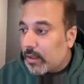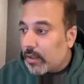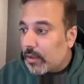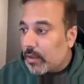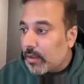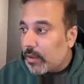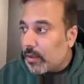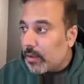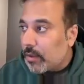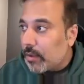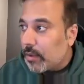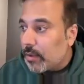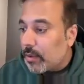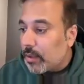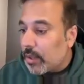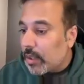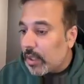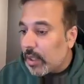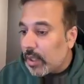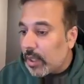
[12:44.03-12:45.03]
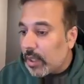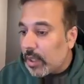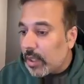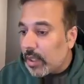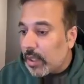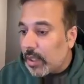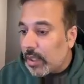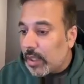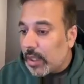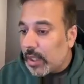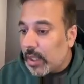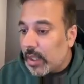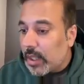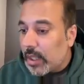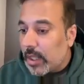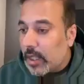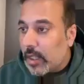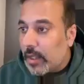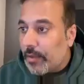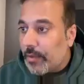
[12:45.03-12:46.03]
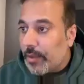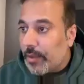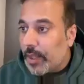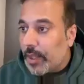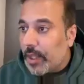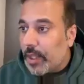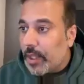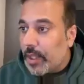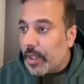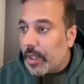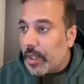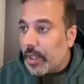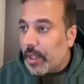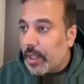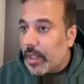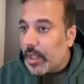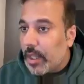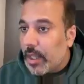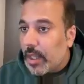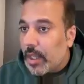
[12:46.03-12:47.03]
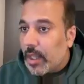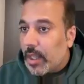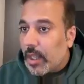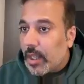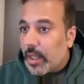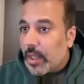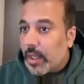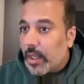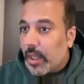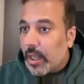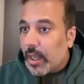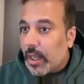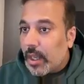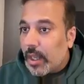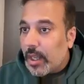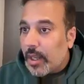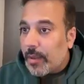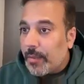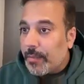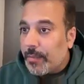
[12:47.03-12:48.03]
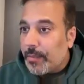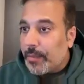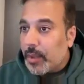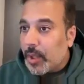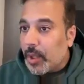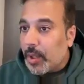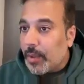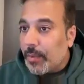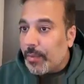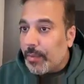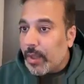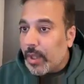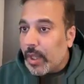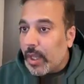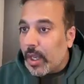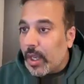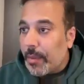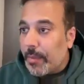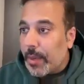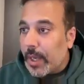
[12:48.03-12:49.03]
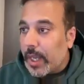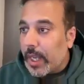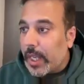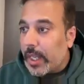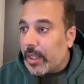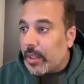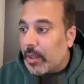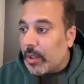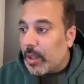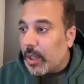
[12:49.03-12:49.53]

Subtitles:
Cool. And then if we again,